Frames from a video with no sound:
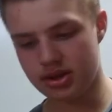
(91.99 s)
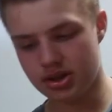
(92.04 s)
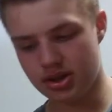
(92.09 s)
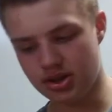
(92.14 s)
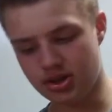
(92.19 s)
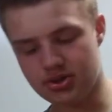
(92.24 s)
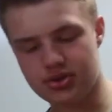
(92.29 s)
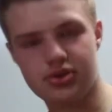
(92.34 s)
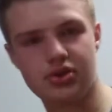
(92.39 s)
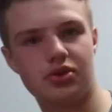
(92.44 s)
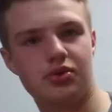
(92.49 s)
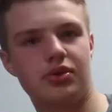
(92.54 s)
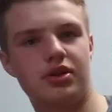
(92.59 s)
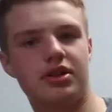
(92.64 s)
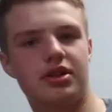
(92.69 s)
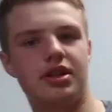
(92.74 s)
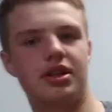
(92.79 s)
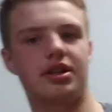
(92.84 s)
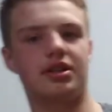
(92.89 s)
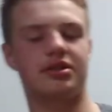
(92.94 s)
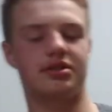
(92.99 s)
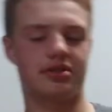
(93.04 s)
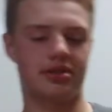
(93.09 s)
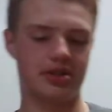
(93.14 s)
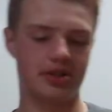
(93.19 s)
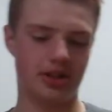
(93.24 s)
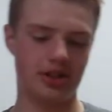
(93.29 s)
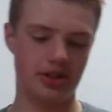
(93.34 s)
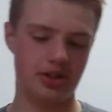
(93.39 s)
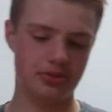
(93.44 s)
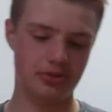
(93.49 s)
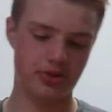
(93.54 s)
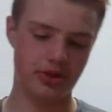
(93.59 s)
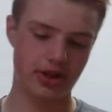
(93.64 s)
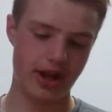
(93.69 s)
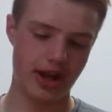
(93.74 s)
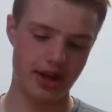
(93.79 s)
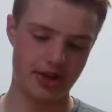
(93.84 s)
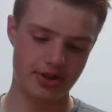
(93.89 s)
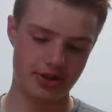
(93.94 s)
Also, one thing to get you more
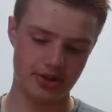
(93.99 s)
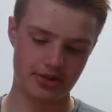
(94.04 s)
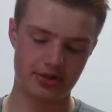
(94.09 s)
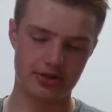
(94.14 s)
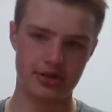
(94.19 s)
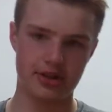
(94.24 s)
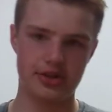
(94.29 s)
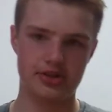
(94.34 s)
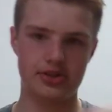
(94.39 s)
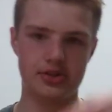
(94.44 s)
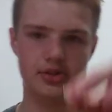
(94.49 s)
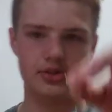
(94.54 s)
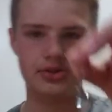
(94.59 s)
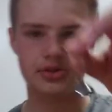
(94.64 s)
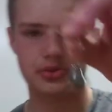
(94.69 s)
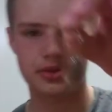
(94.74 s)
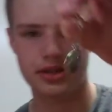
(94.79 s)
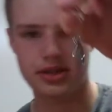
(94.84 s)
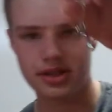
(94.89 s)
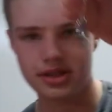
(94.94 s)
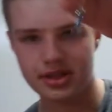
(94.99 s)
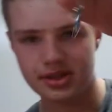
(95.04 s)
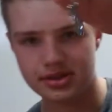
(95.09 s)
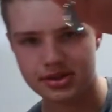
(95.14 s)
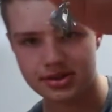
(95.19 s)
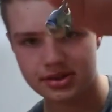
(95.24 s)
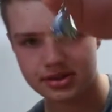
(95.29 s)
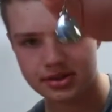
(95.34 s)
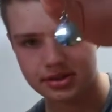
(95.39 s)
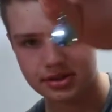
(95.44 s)
action is you use one of these